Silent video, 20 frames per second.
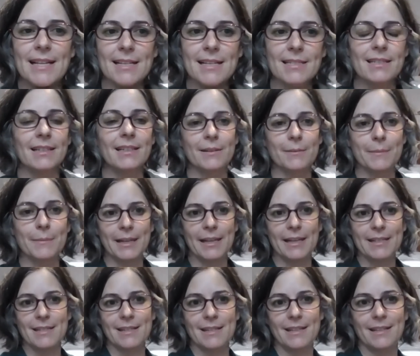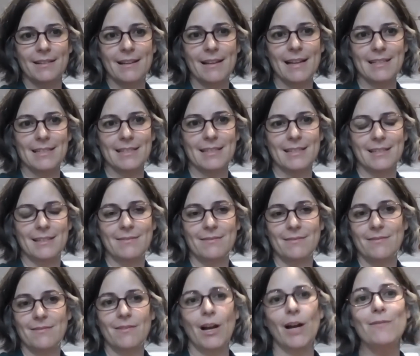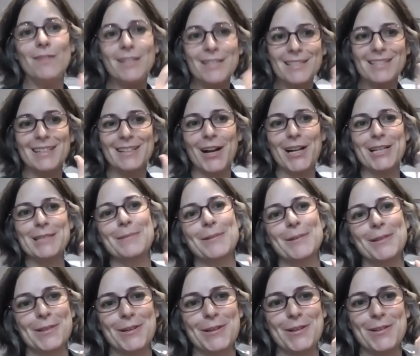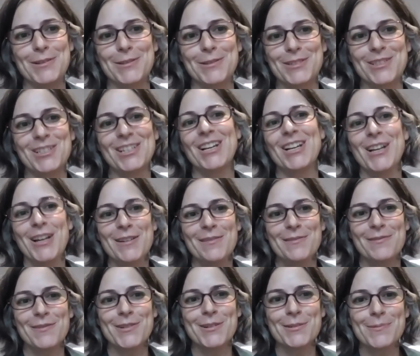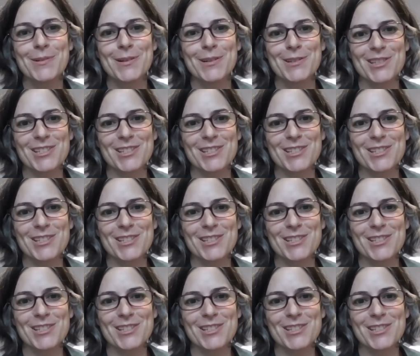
fantastic. And I mean, as a obviously hospitals are huge food